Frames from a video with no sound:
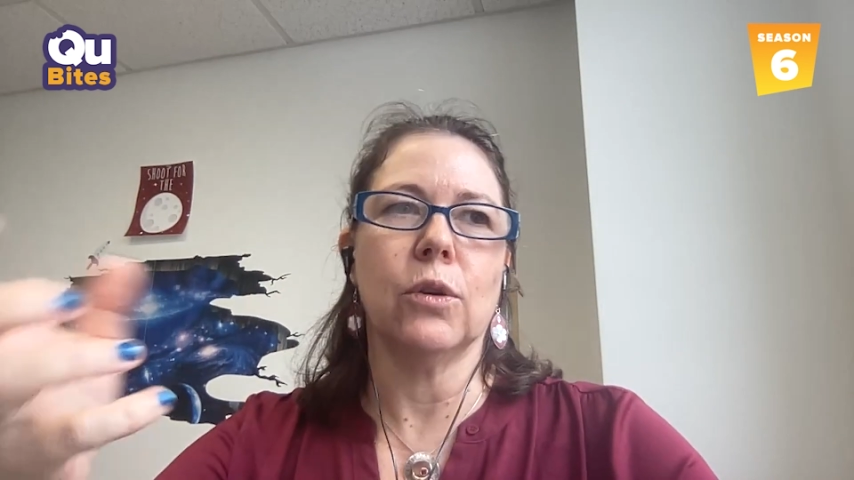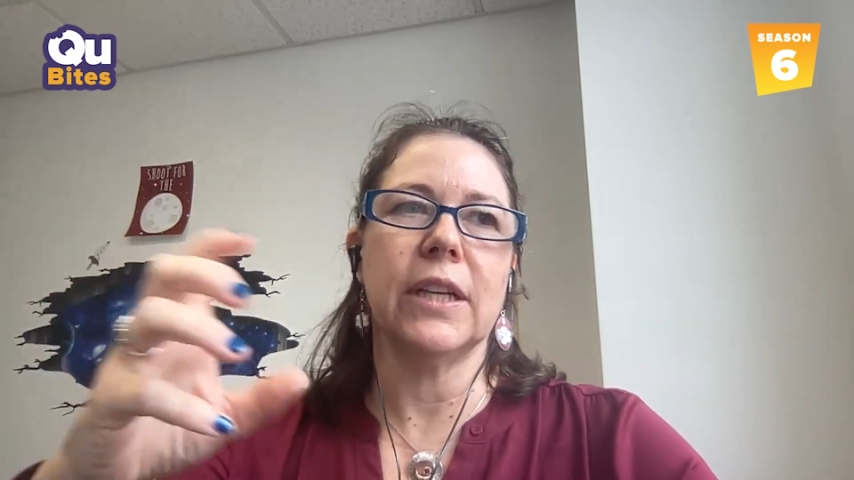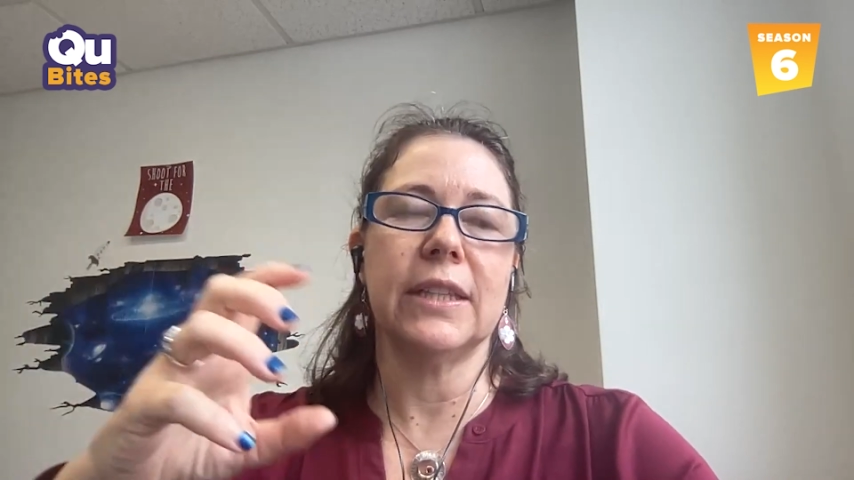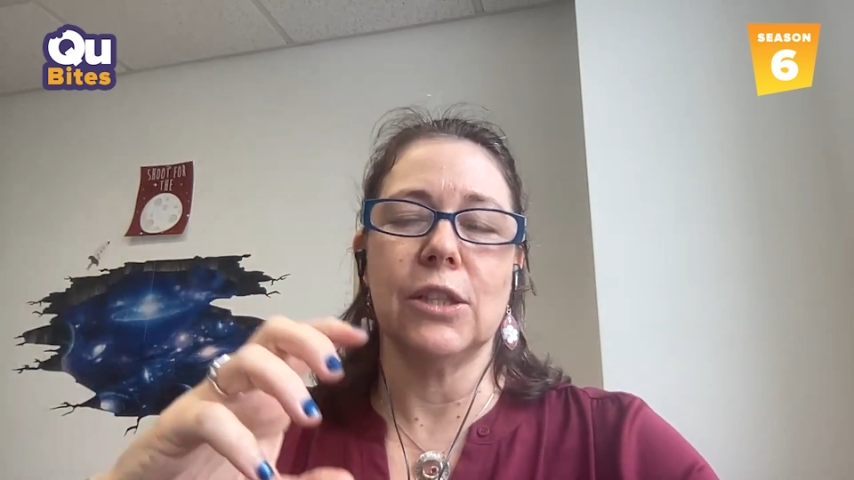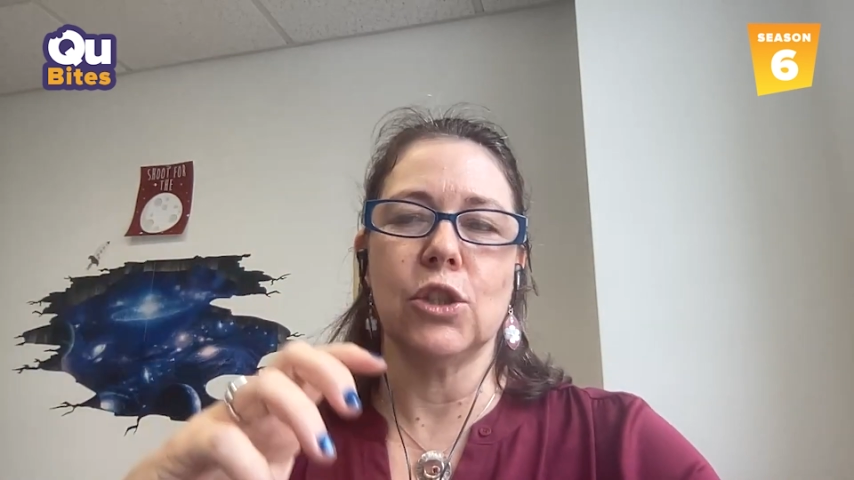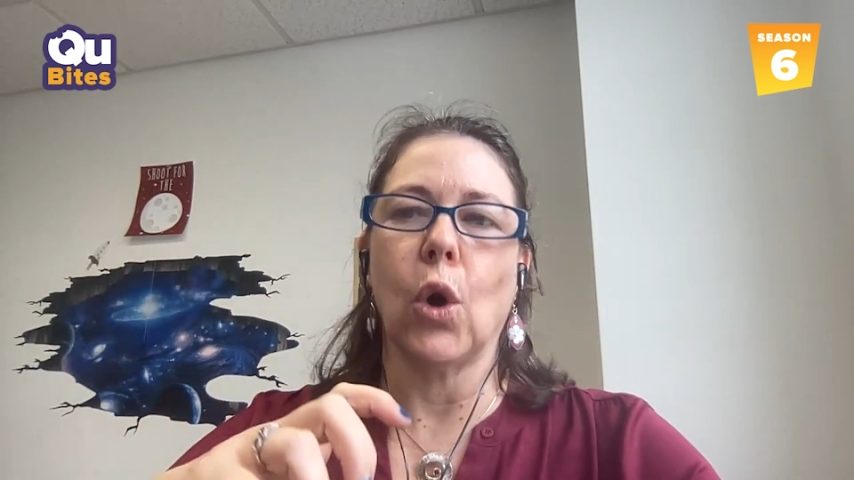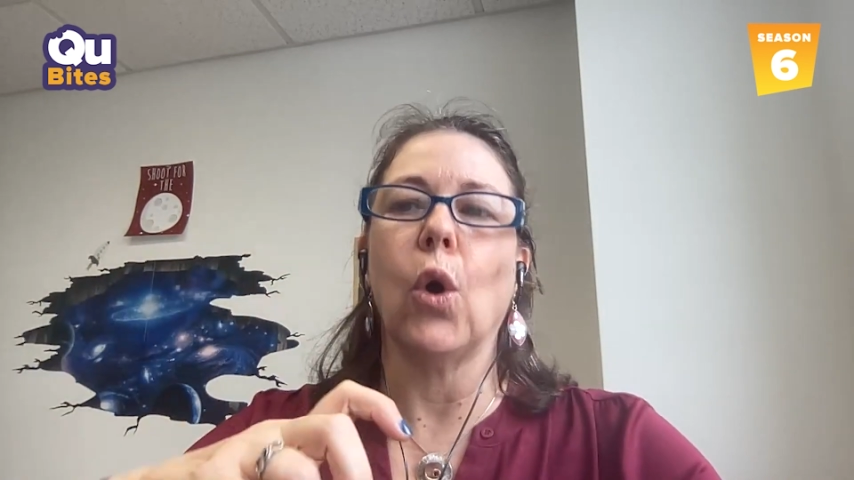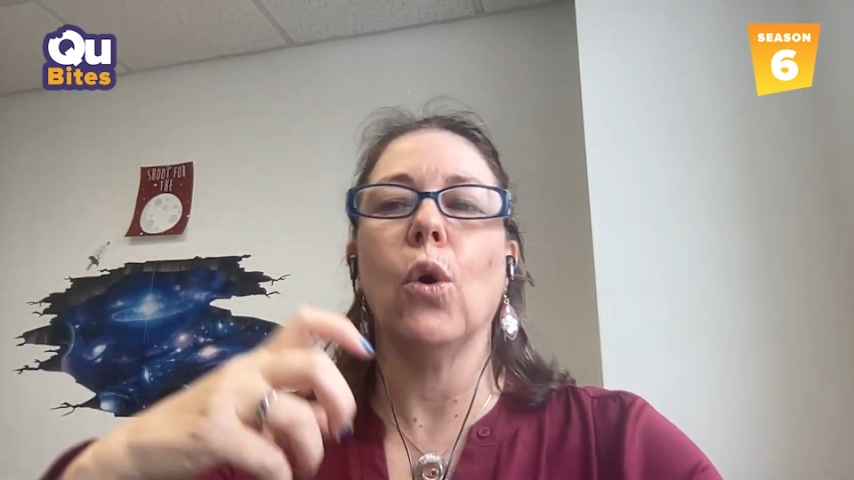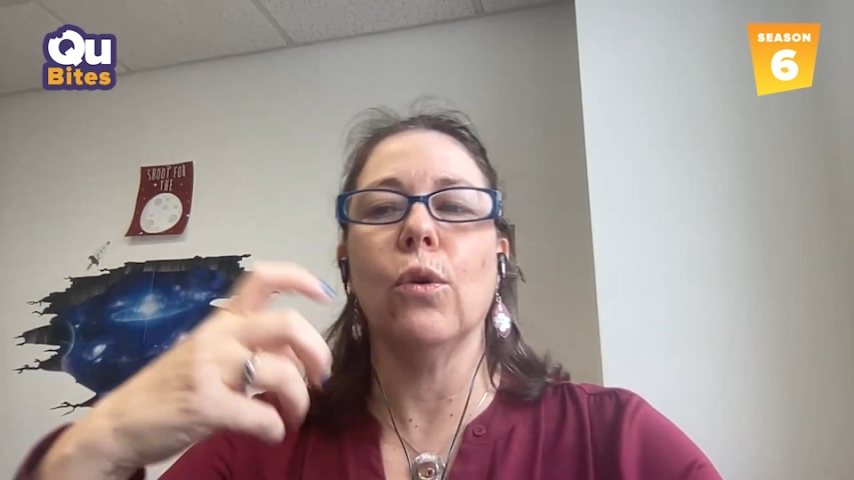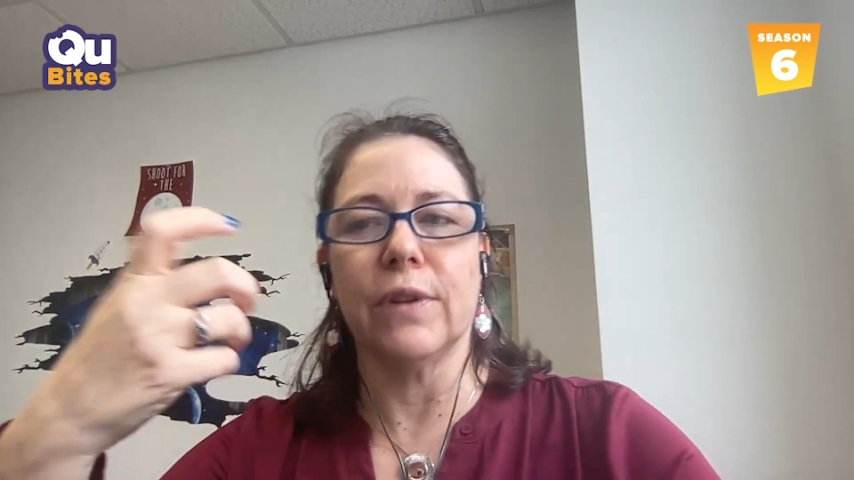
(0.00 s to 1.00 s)
or that is
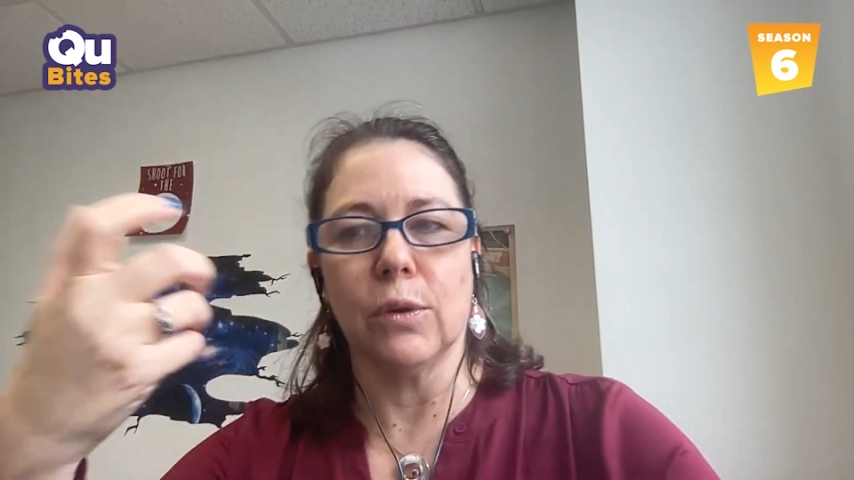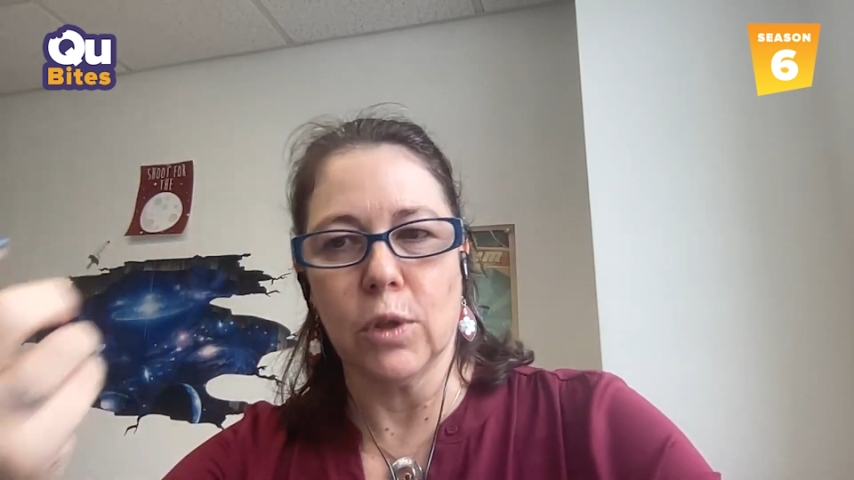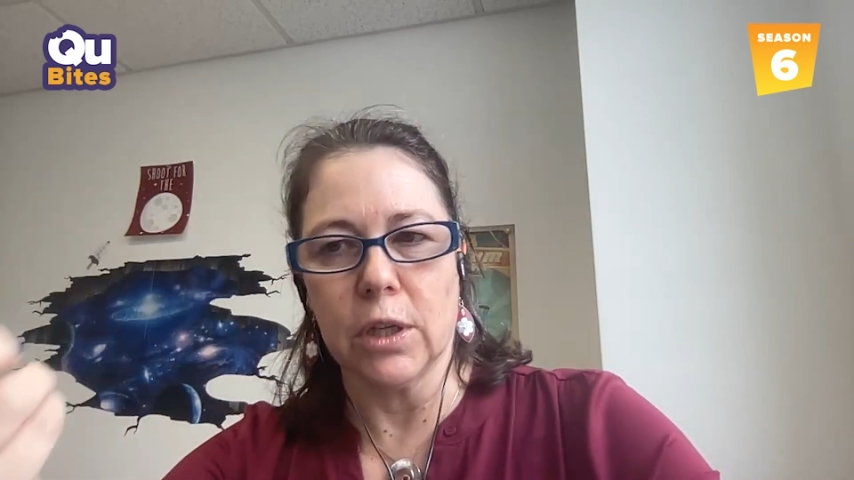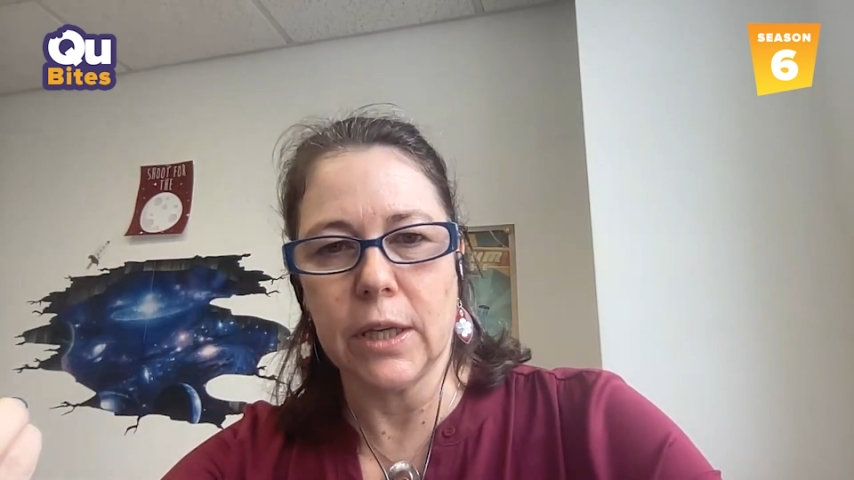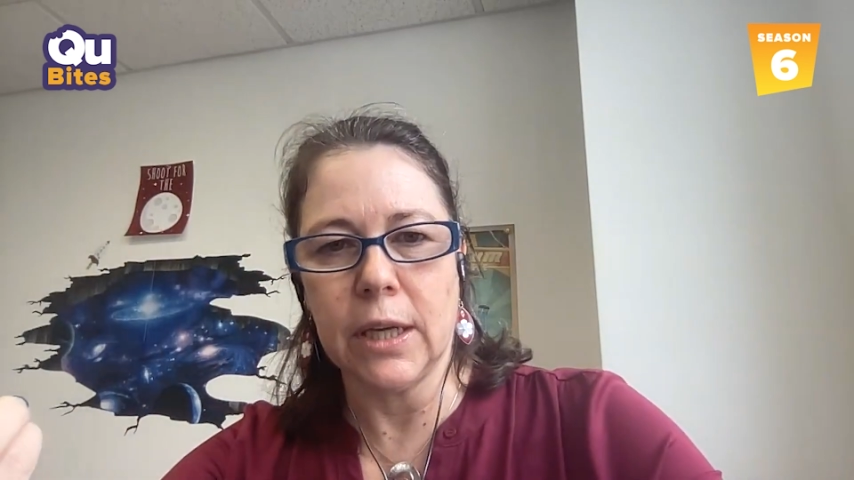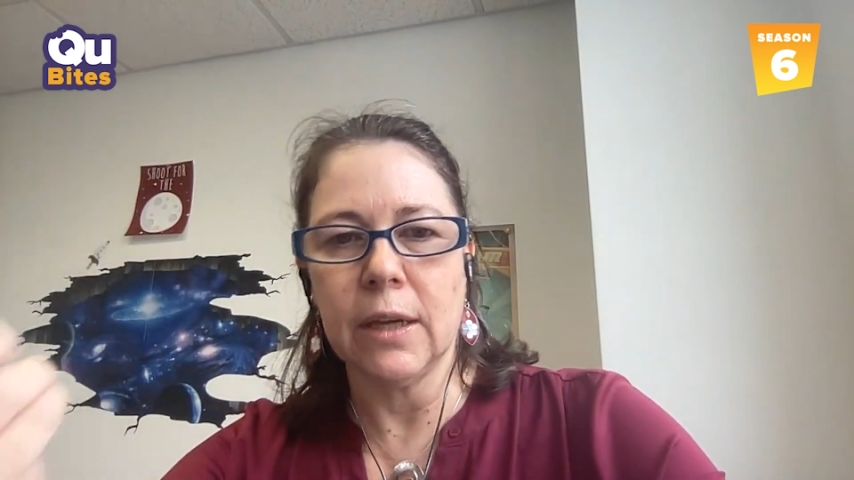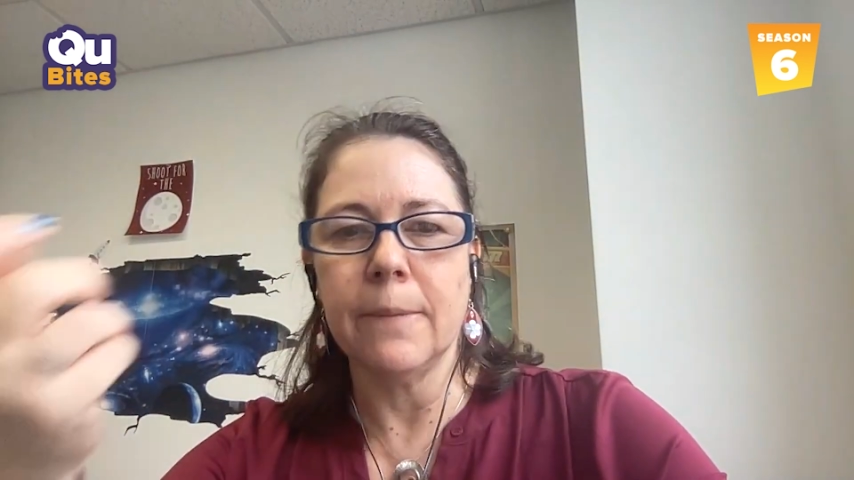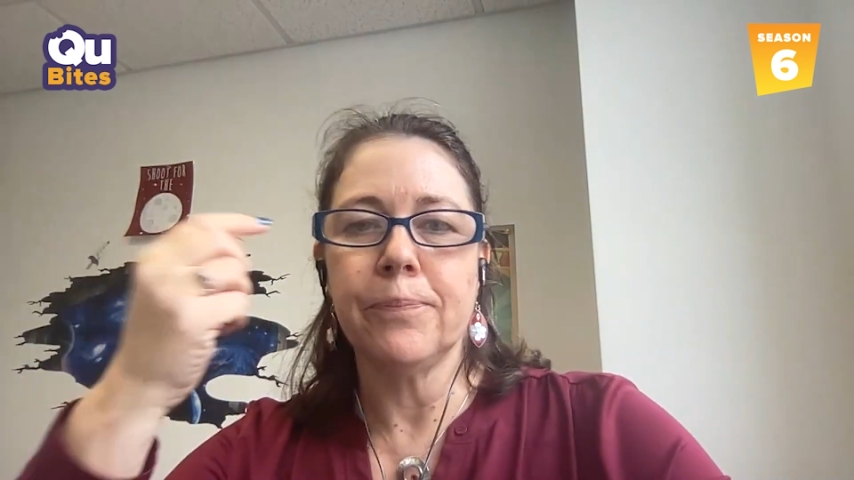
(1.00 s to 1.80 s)
overworking,